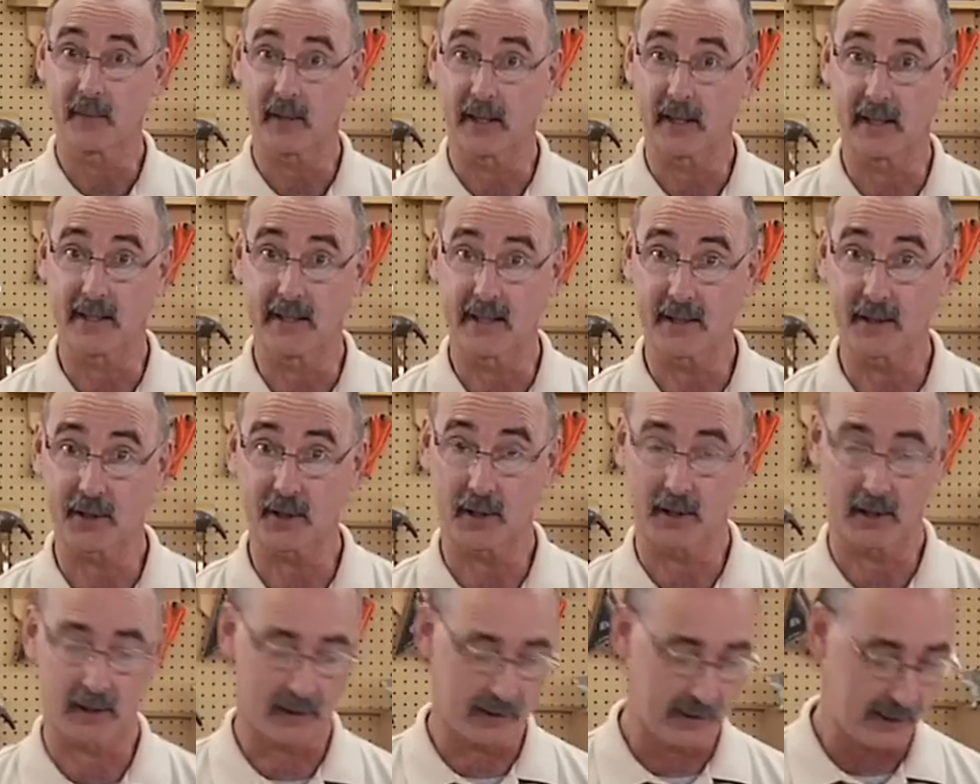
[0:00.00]

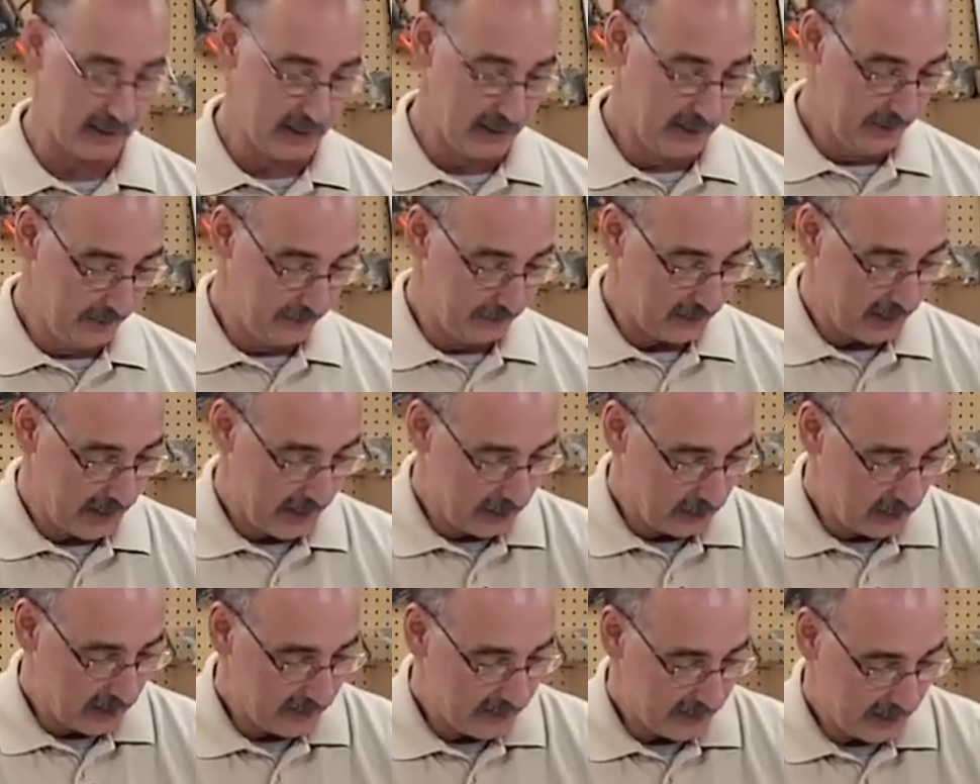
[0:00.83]
Additionally, I
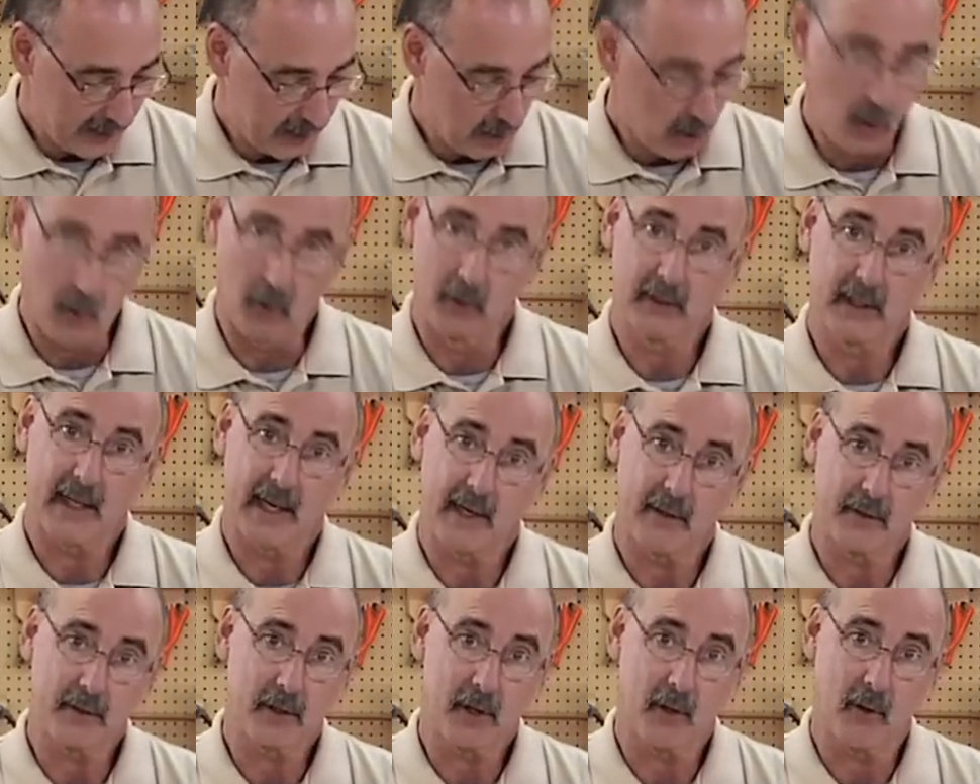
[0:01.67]
don't have any hold
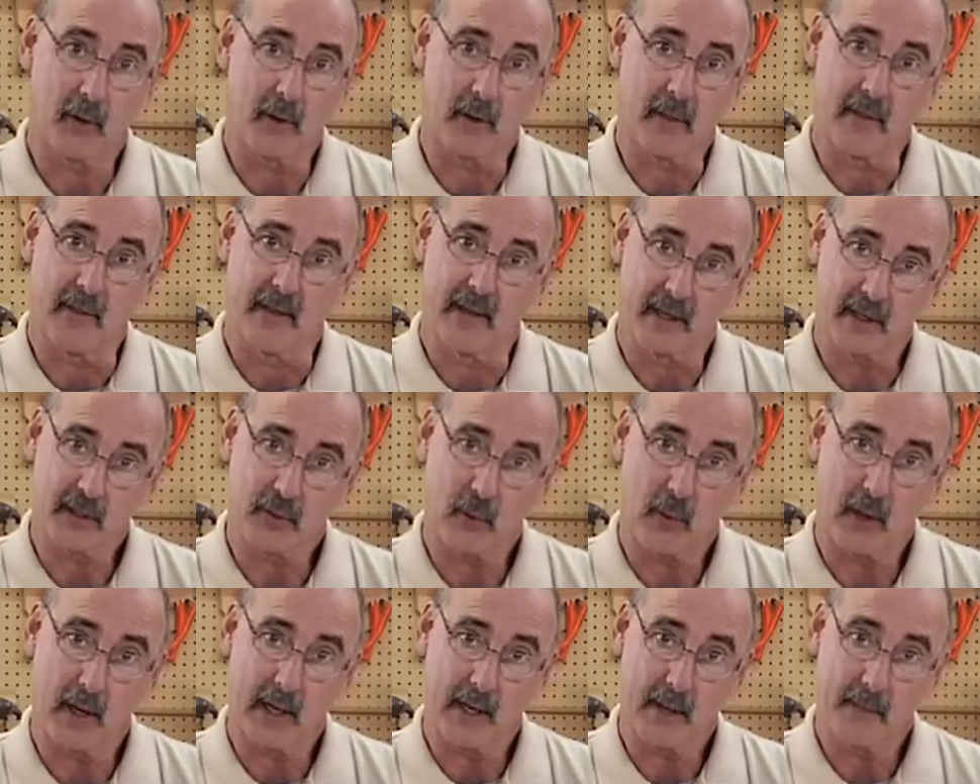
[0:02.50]
downs going this
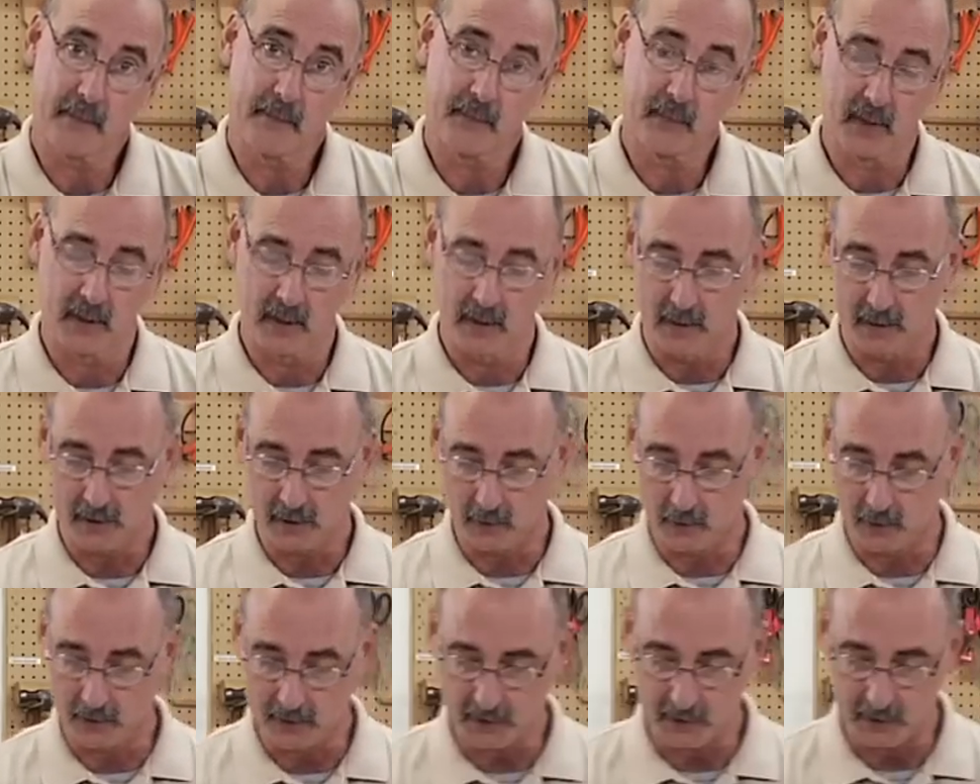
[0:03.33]
way.
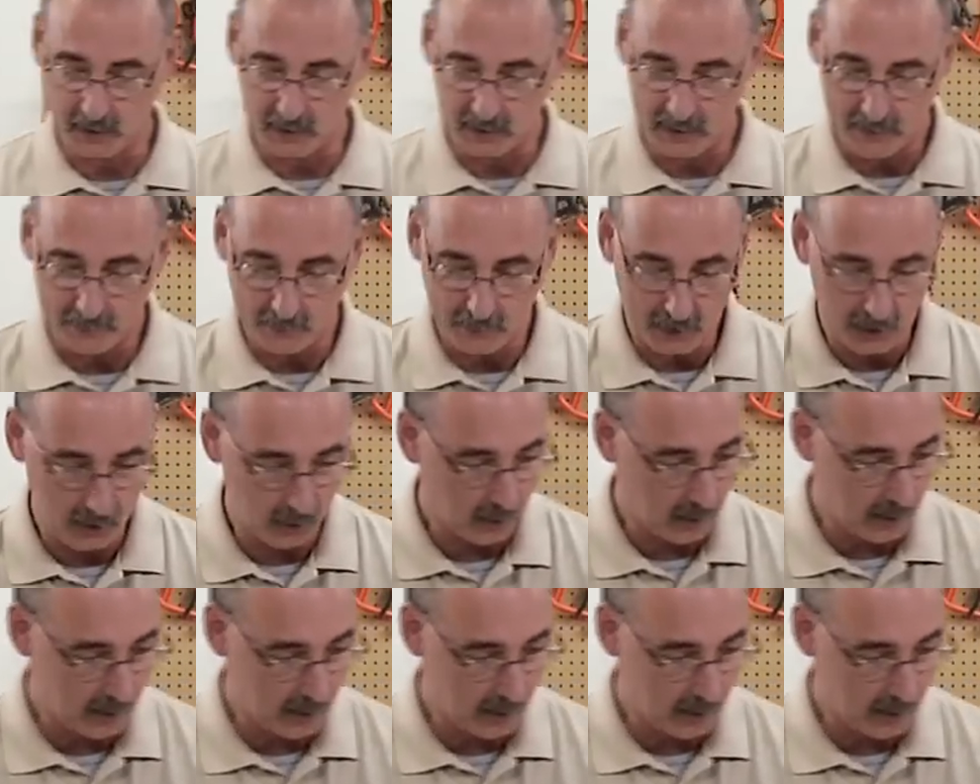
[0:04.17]
So it's gonna let me go